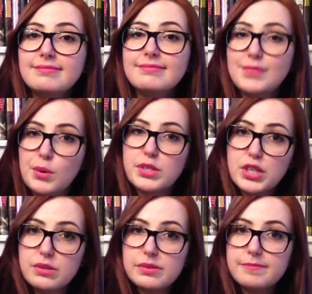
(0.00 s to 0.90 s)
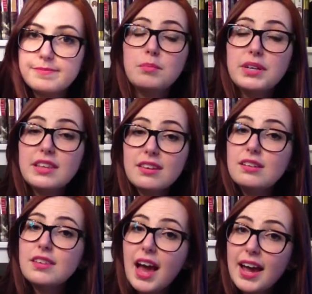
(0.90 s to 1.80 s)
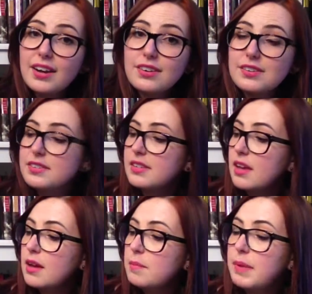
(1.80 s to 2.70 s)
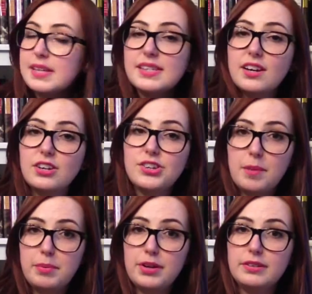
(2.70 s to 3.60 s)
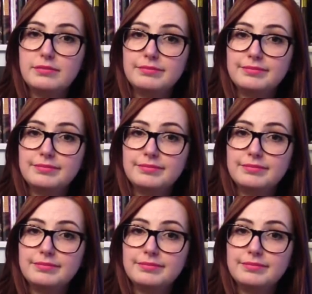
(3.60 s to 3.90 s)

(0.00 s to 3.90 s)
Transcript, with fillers: No excuse. Pretty Little Liars by Sara Shepard.